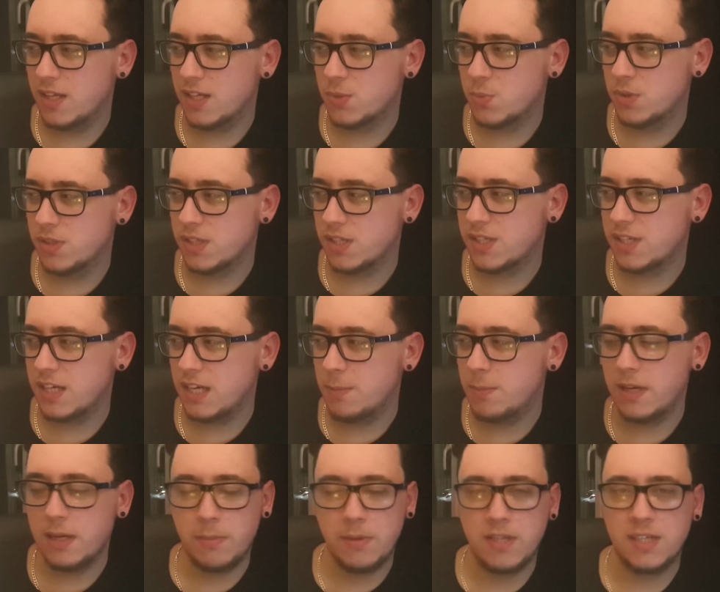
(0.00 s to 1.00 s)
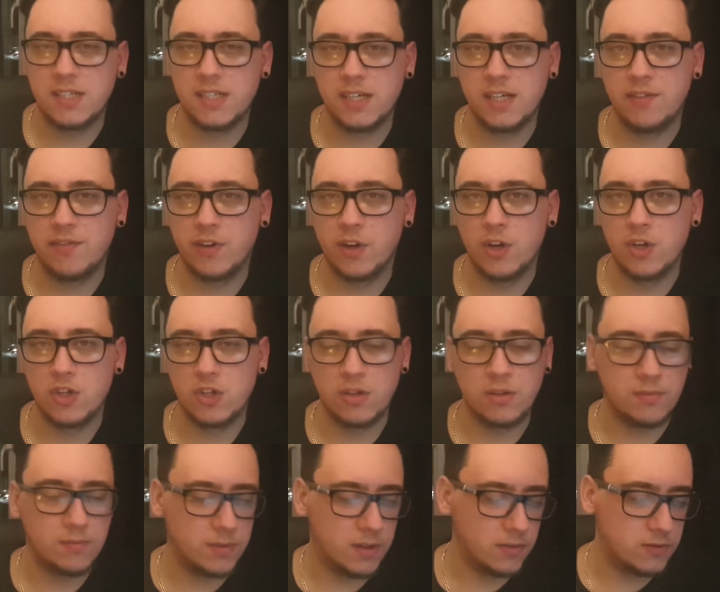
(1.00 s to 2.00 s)
This was a CBBC
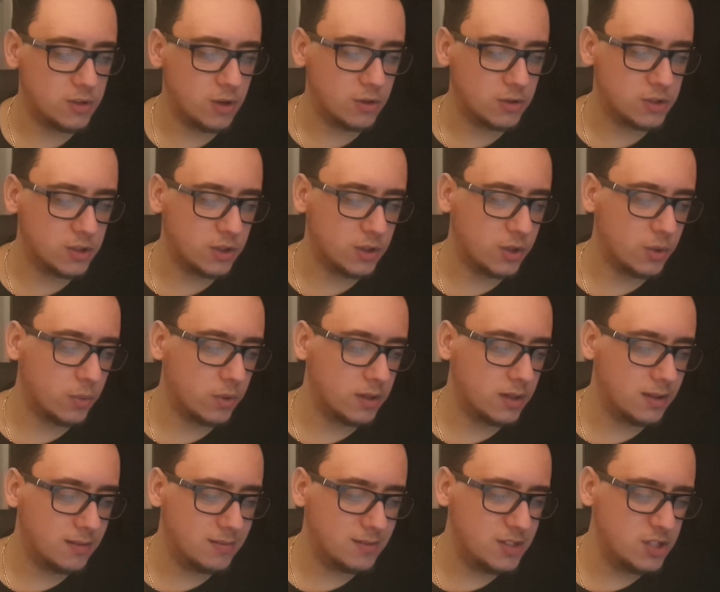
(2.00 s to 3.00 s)
version of Doctor Who,